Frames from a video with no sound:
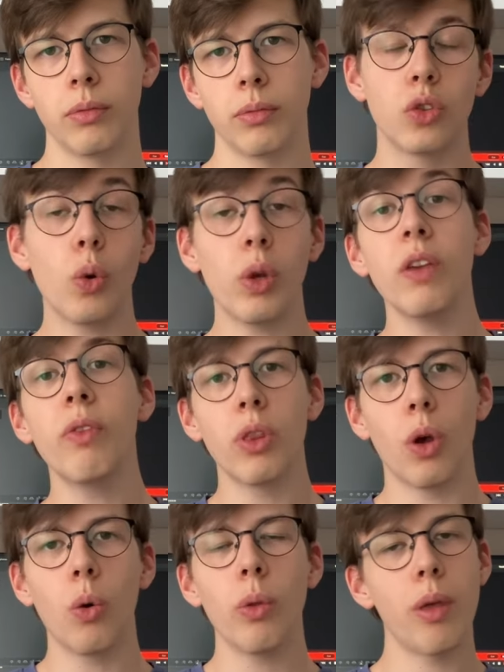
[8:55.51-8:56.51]
So even
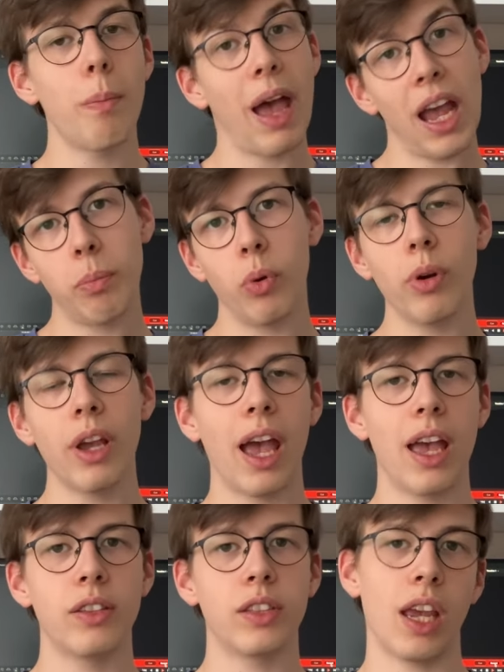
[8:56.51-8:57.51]
though the MacBook
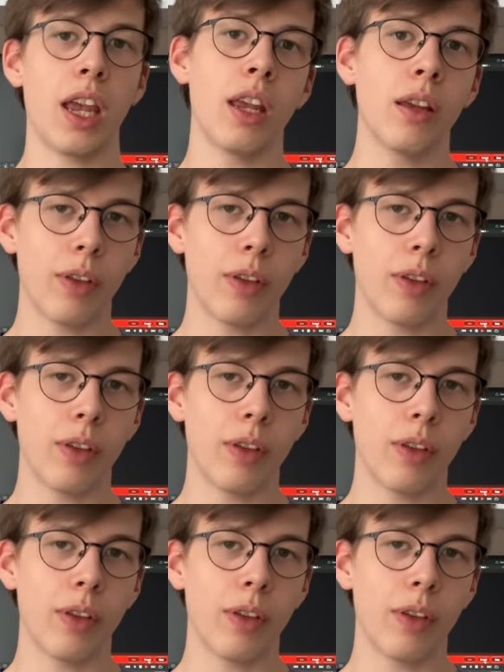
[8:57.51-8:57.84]
has a